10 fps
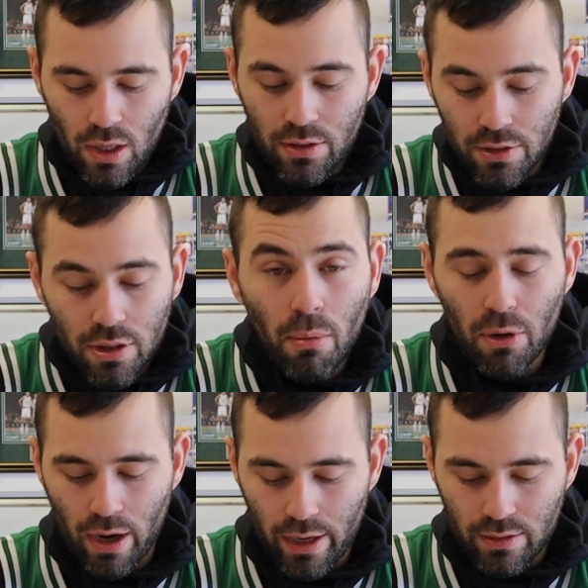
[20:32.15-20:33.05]
To
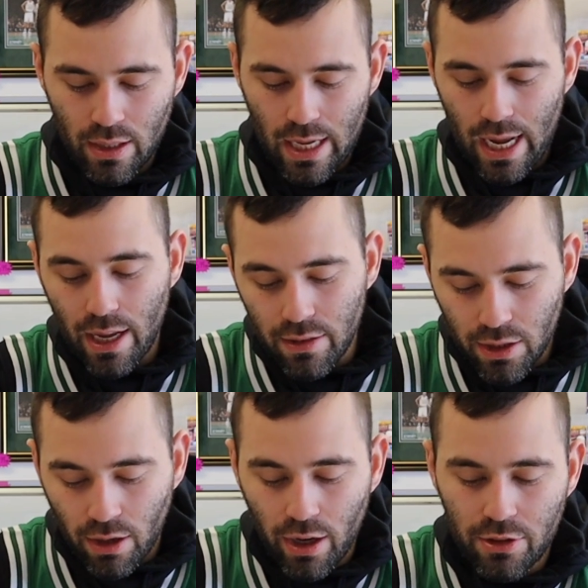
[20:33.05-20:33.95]
summarize, in the
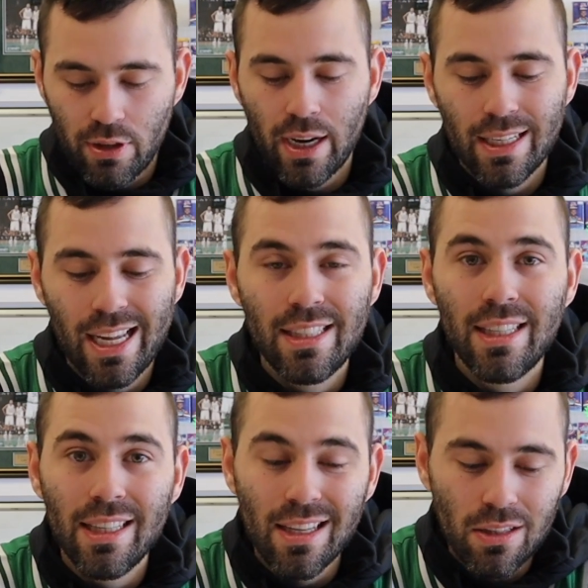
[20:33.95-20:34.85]
contract, it
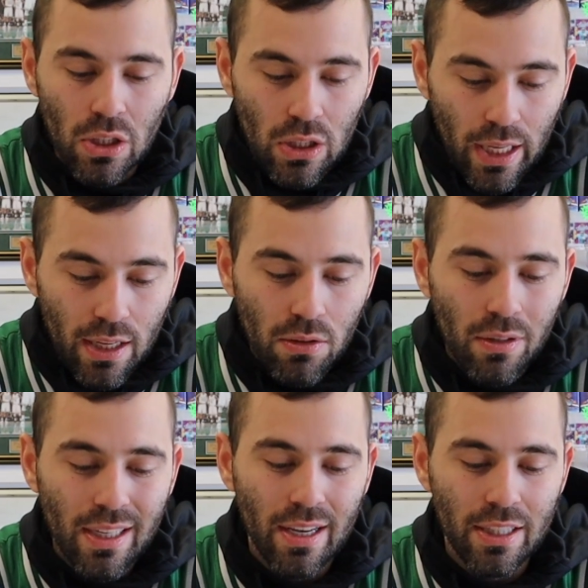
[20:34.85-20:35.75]
said that the
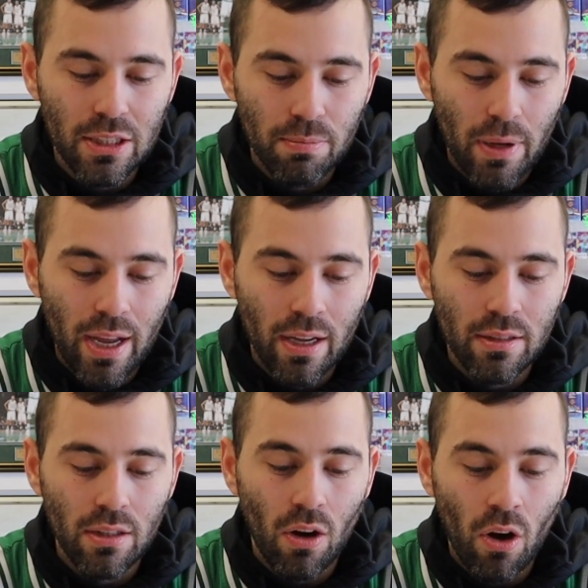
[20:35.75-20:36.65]
landlord can
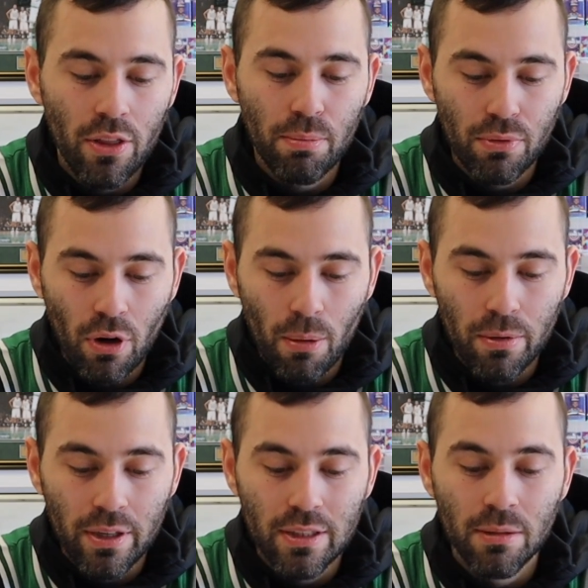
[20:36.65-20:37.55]
expand on the
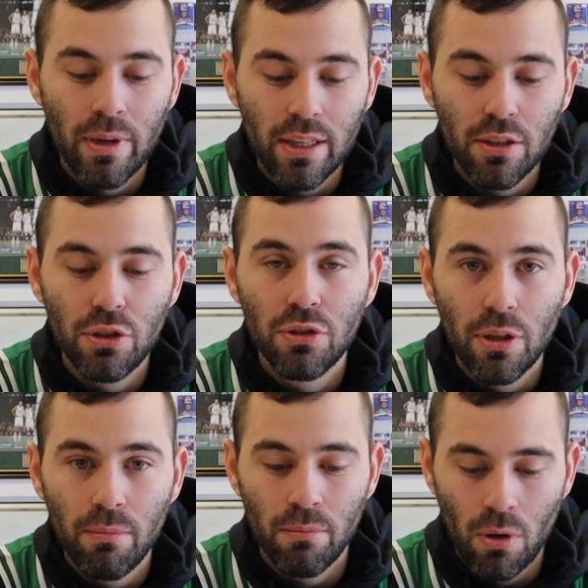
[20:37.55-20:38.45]
property to make the
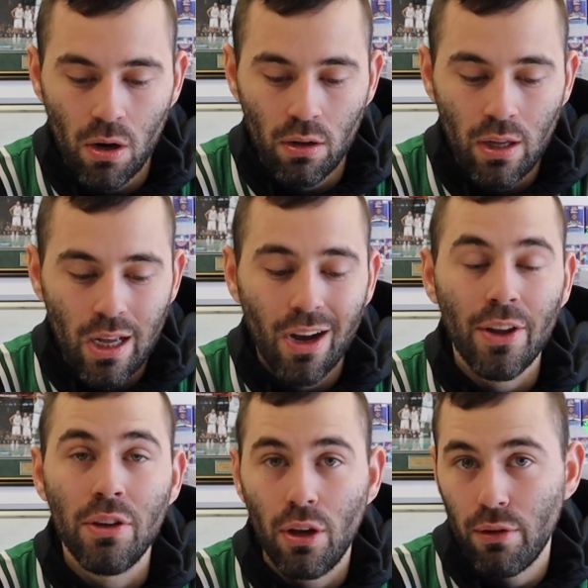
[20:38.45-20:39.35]
strip mall
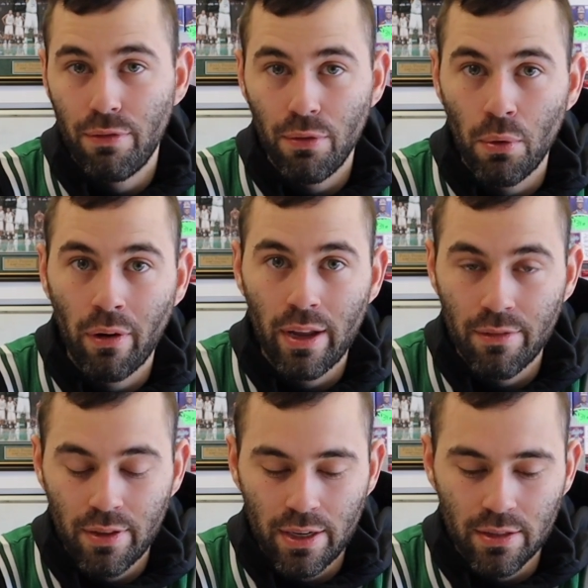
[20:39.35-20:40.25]
another floor
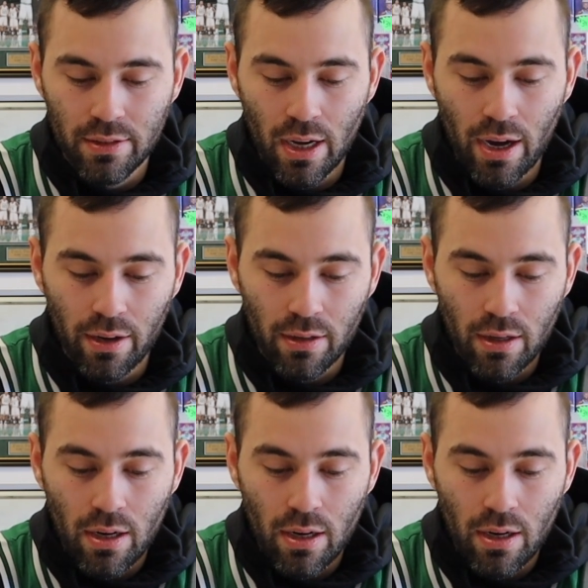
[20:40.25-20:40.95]
if they desire.